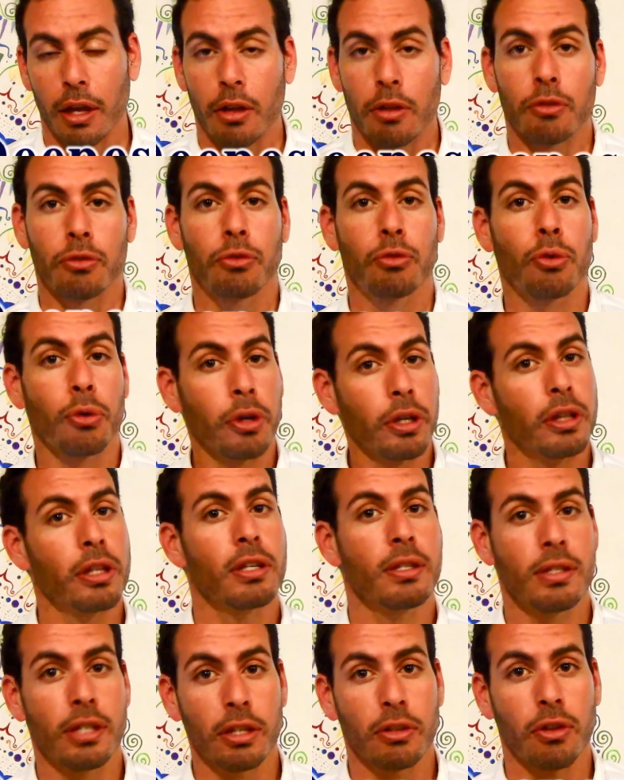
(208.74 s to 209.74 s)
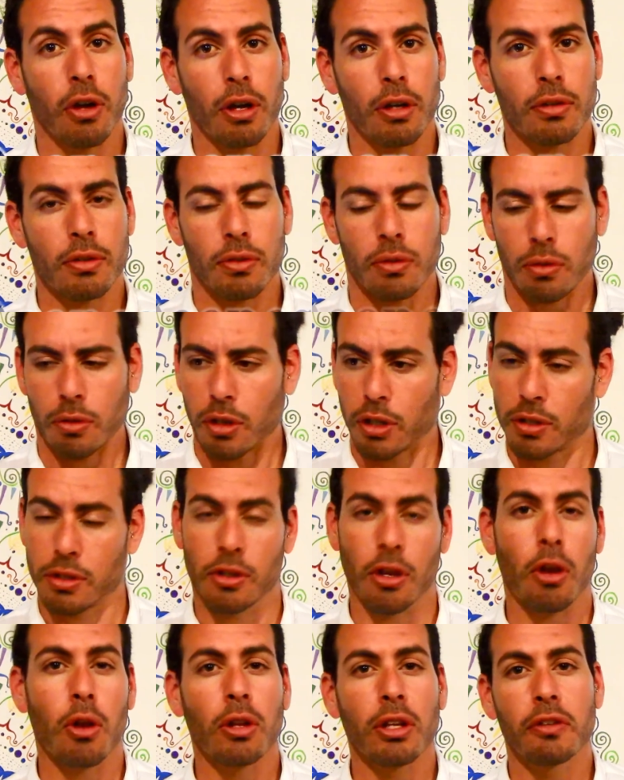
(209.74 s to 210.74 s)
During this detox, it's
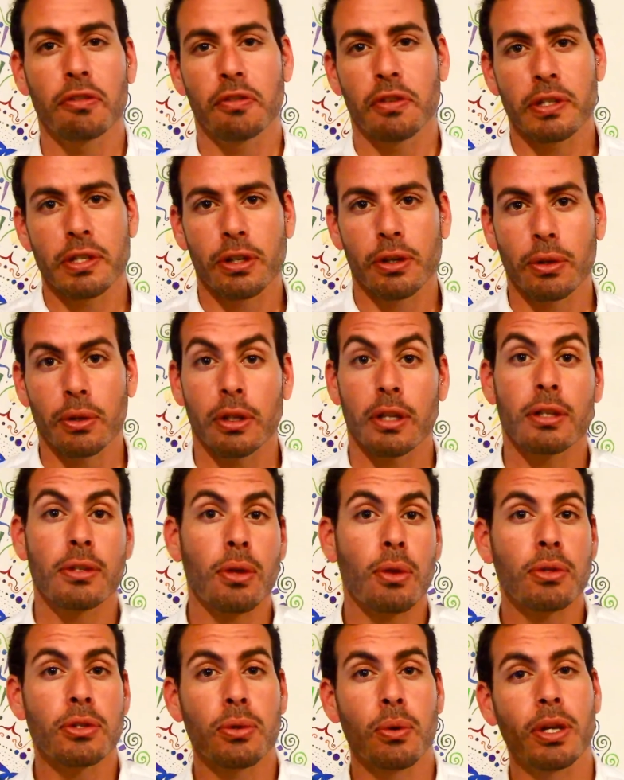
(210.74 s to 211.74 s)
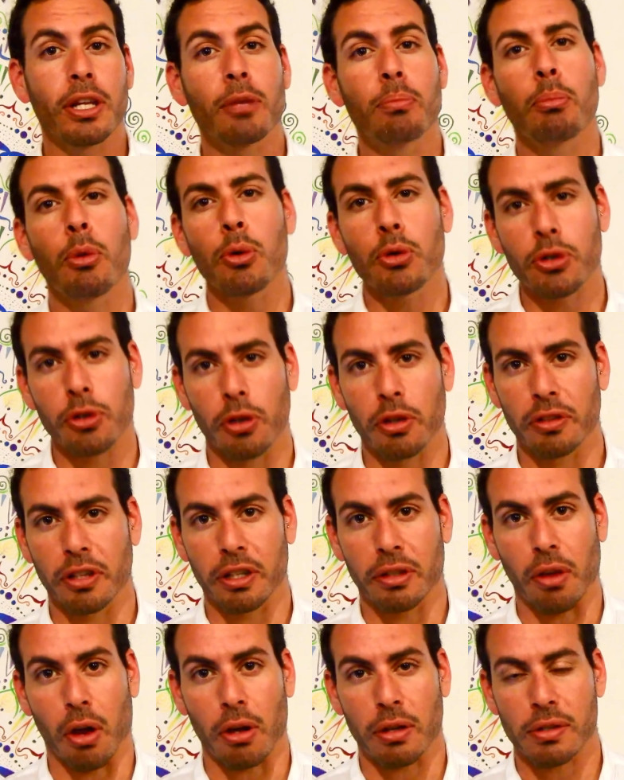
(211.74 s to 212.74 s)
not only physical, it's also an emotional
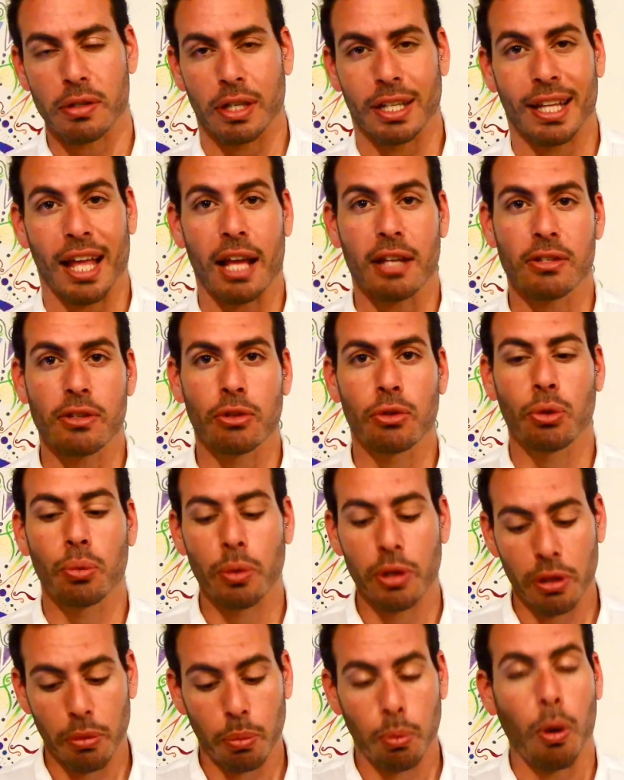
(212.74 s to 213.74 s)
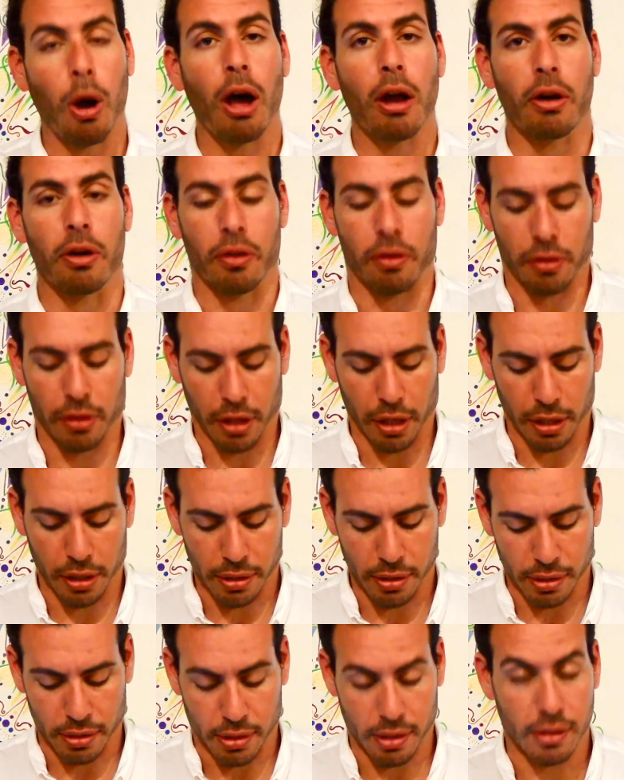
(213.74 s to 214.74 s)
detox. It has to do with the water that is
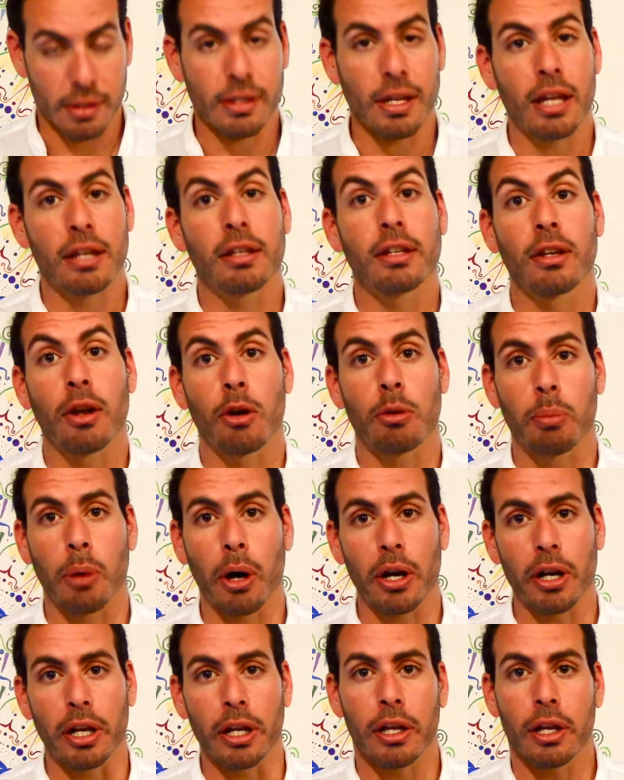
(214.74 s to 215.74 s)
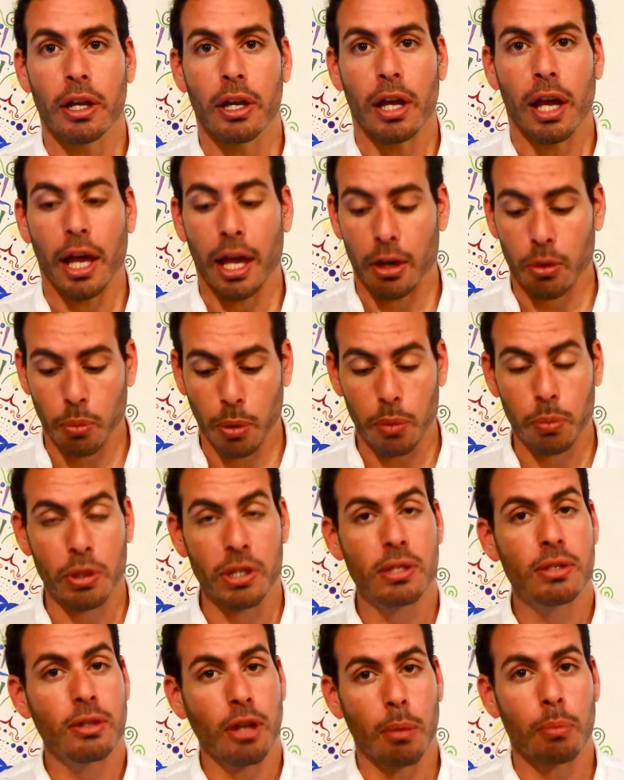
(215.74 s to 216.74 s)
sustained in our body. And when we
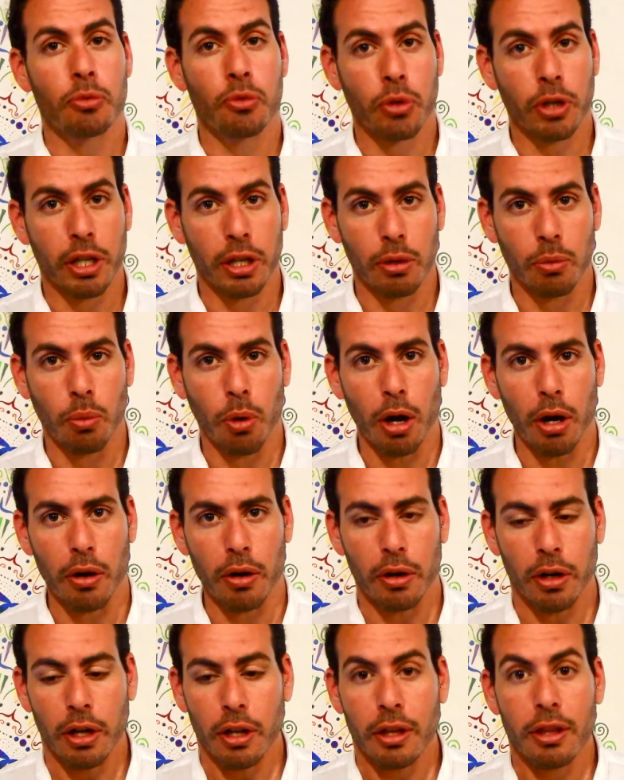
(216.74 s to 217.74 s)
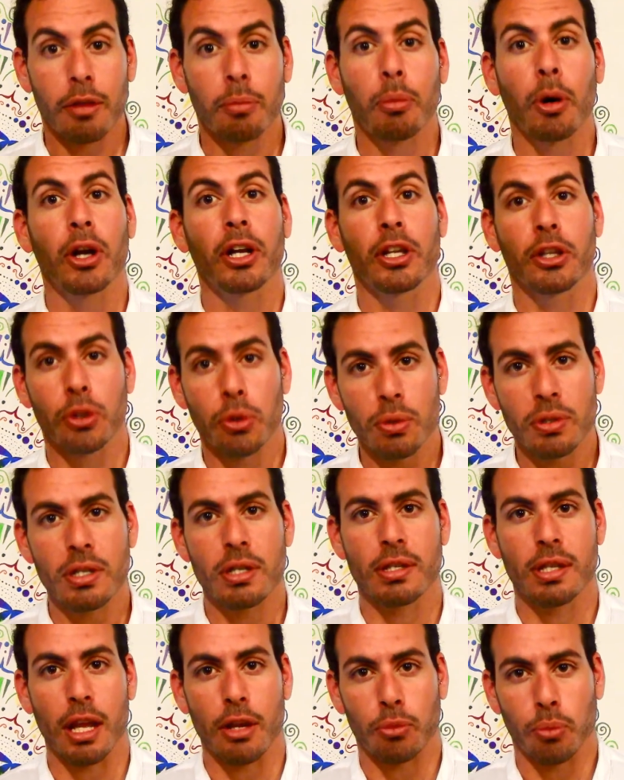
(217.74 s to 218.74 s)
stop drinking water, the body uses
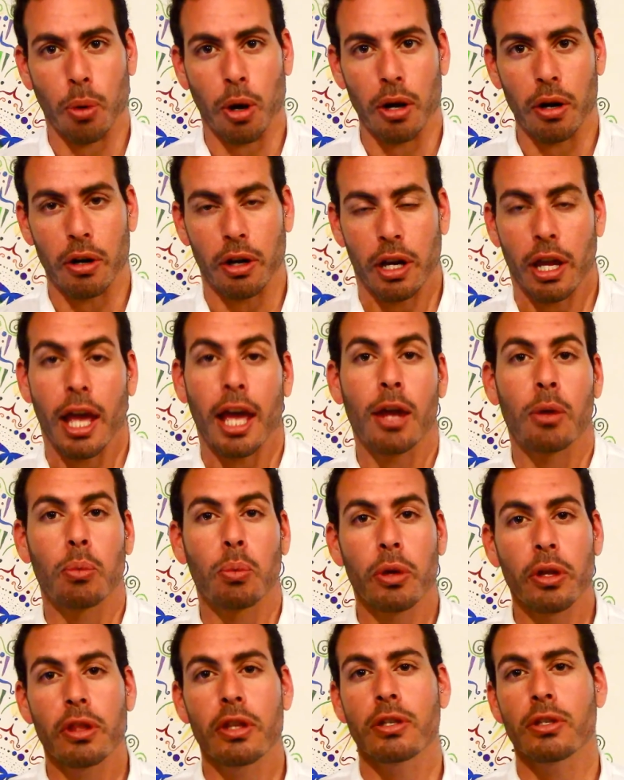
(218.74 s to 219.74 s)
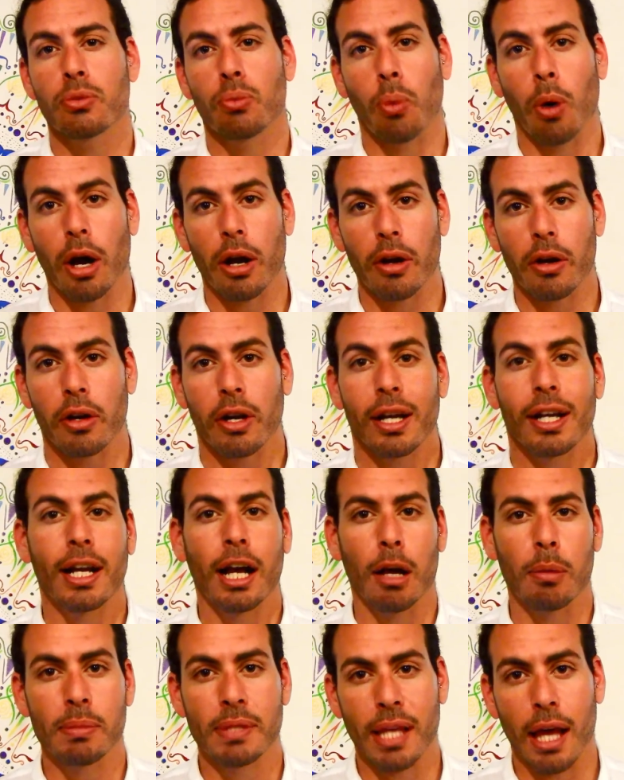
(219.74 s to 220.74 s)
that water. And with this water
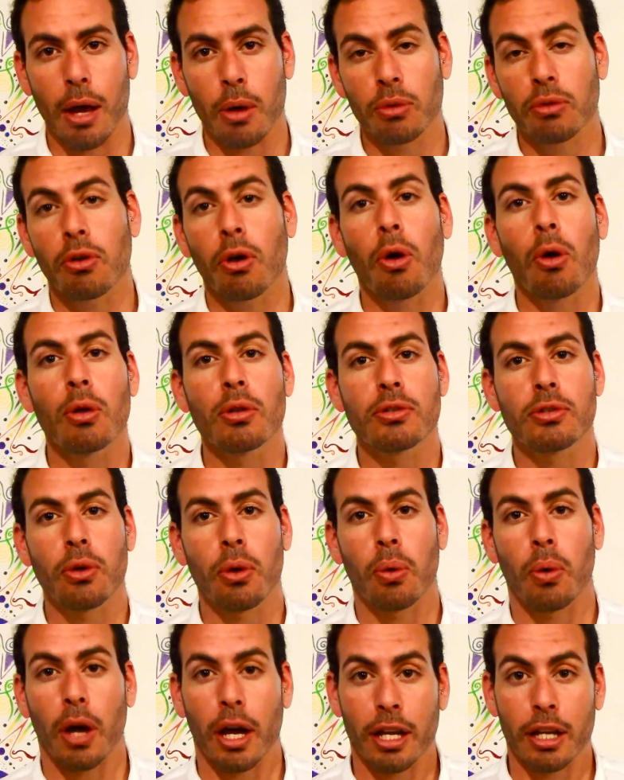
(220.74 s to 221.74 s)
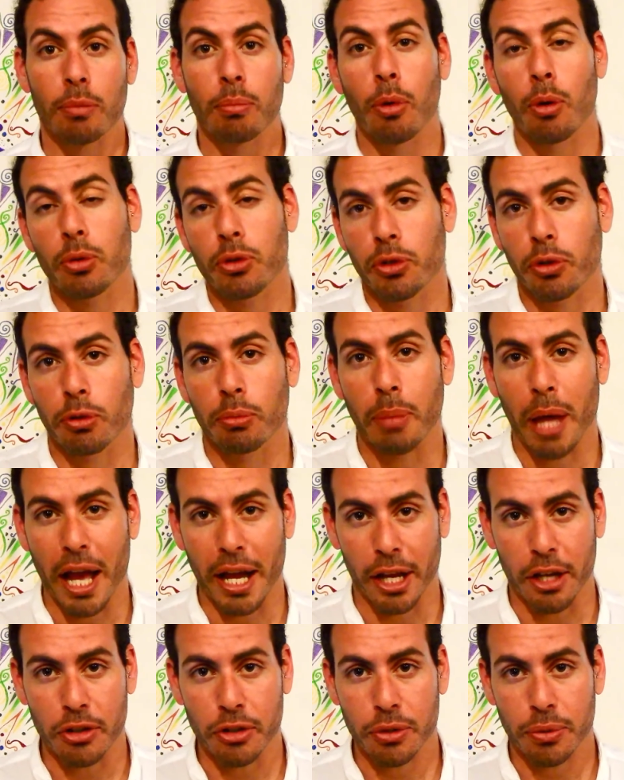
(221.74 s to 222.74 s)
comes out also an emotional
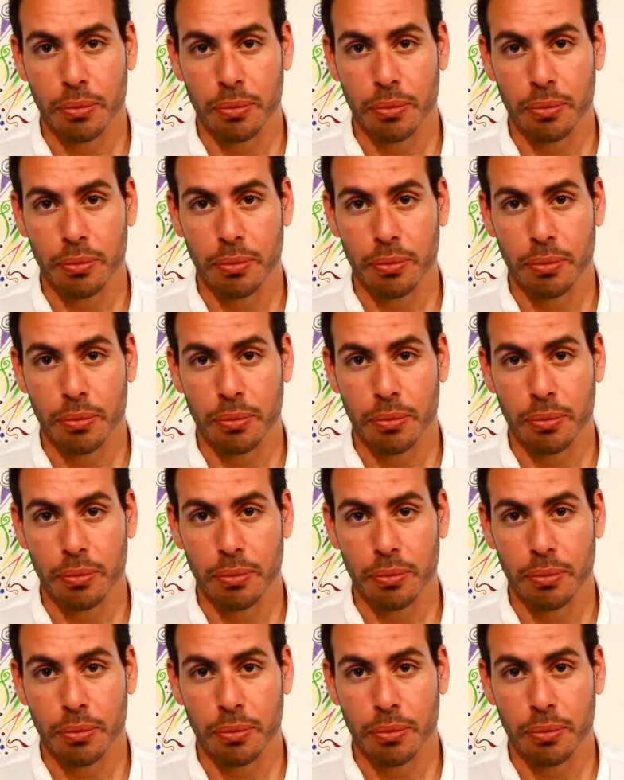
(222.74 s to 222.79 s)
baggage.